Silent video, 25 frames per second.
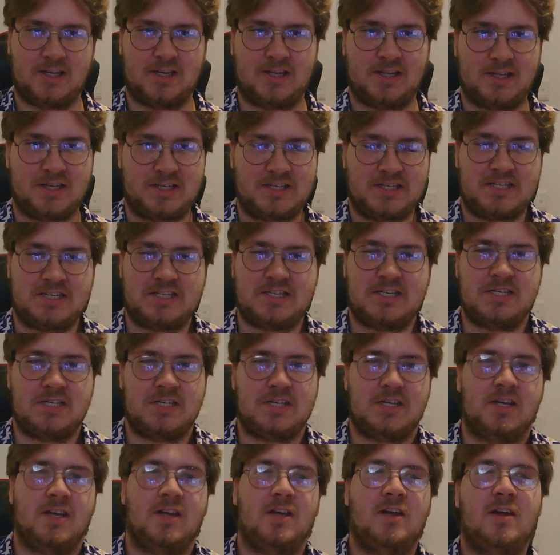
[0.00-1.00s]

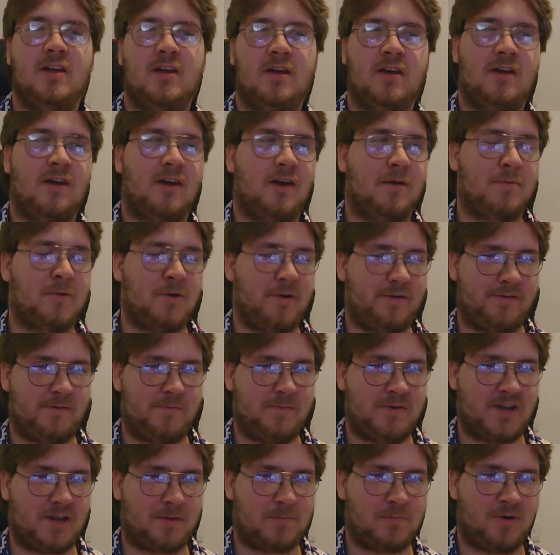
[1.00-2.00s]
TCG apart
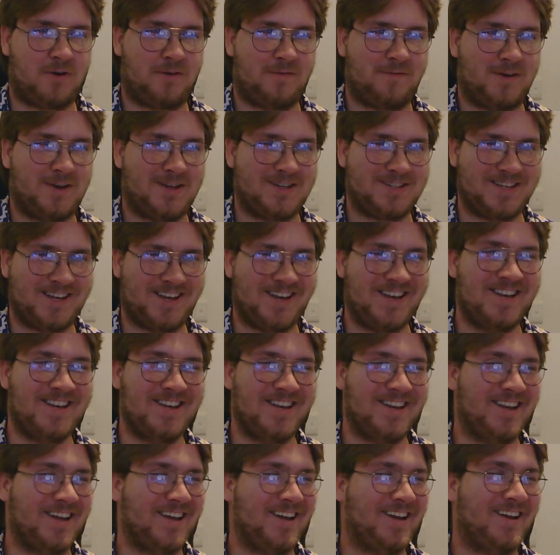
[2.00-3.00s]
from deck profiles,
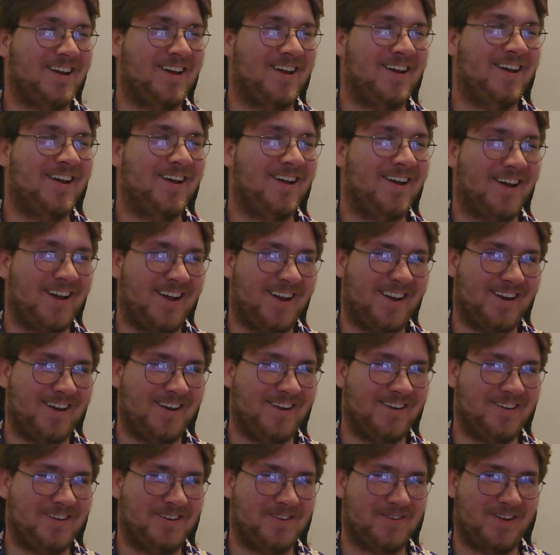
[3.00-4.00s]
and I
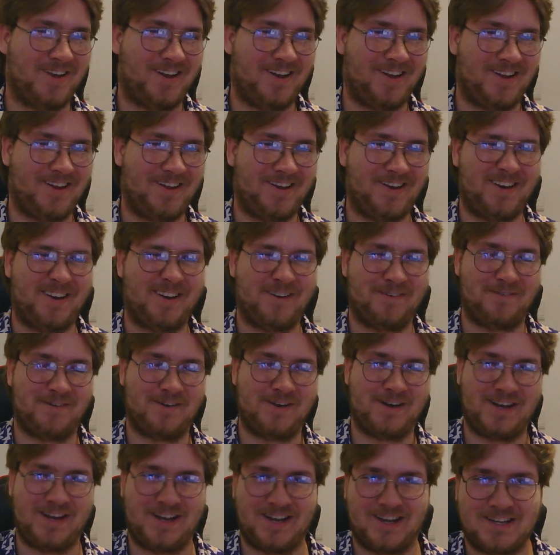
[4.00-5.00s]
don't do a lot of
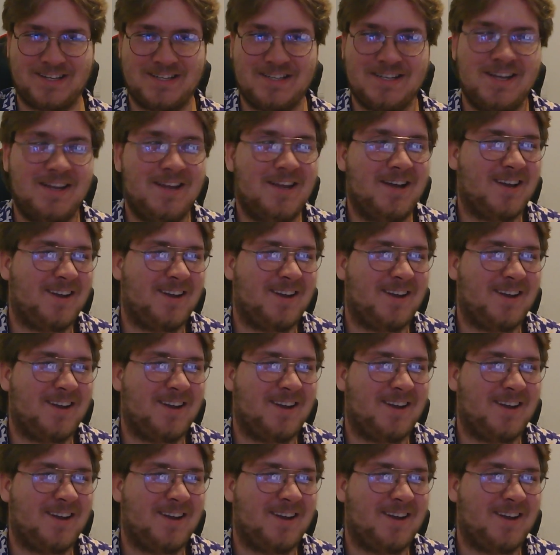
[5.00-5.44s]
different decks.